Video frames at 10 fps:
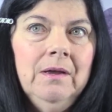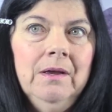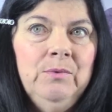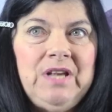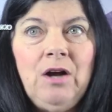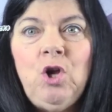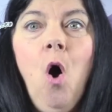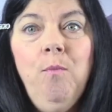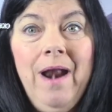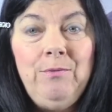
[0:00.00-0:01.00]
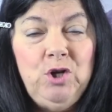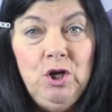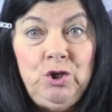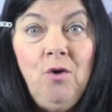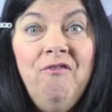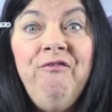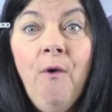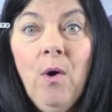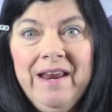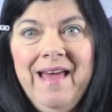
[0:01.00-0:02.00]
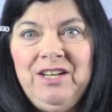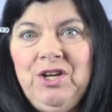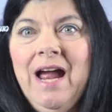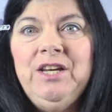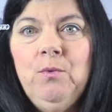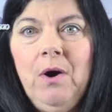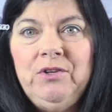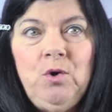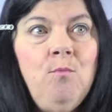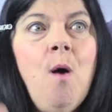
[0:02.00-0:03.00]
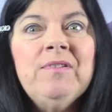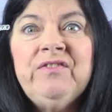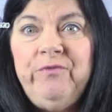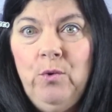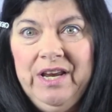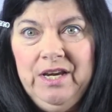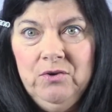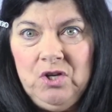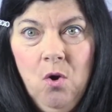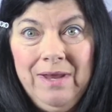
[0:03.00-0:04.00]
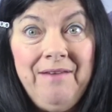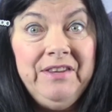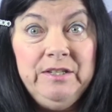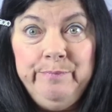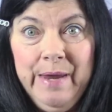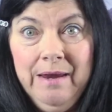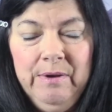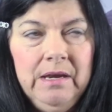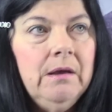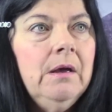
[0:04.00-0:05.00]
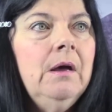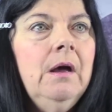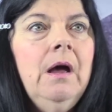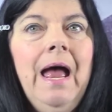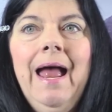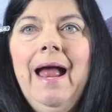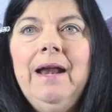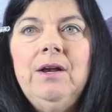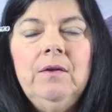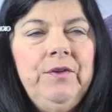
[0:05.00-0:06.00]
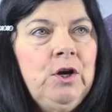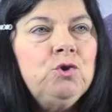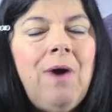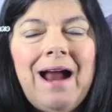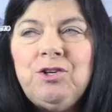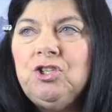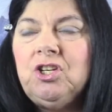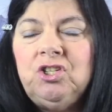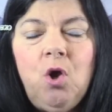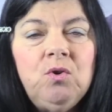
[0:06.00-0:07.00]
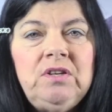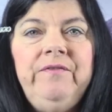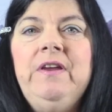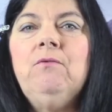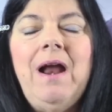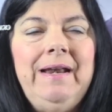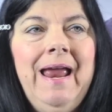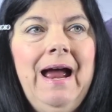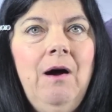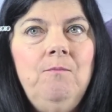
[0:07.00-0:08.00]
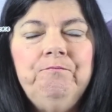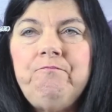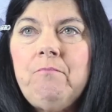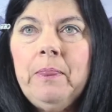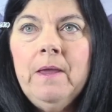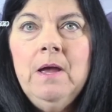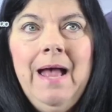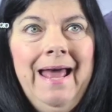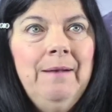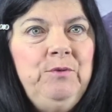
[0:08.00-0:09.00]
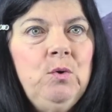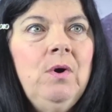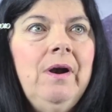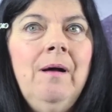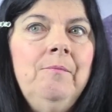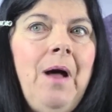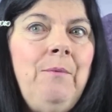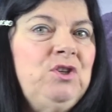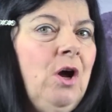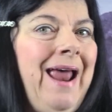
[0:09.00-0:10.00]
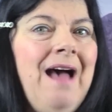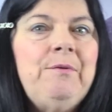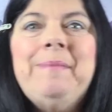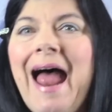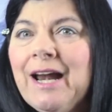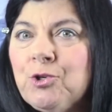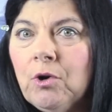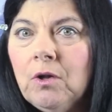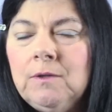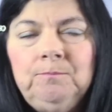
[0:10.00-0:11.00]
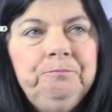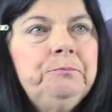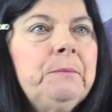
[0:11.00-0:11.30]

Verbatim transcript: It was October and I was going to turn 40 that January. So I'm almost 40 years old having this baby. And the contractions are so severe right now and I'm doing, um, I was going to have them natural.